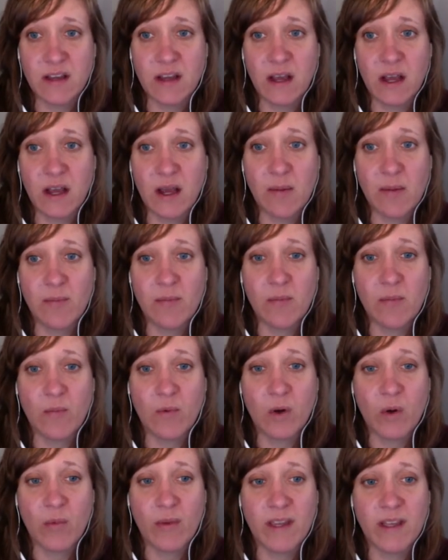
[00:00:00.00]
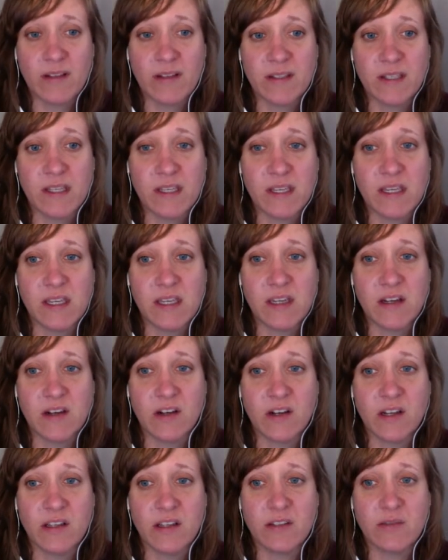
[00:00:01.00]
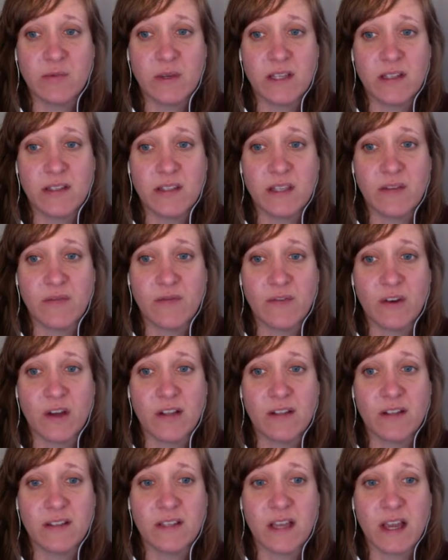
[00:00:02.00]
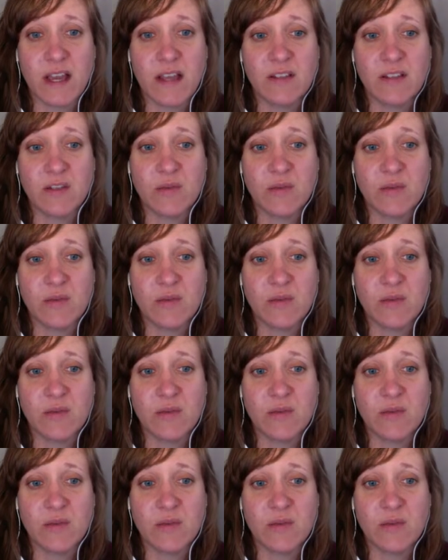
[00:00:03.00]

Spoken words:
What we can see here is we can see font size.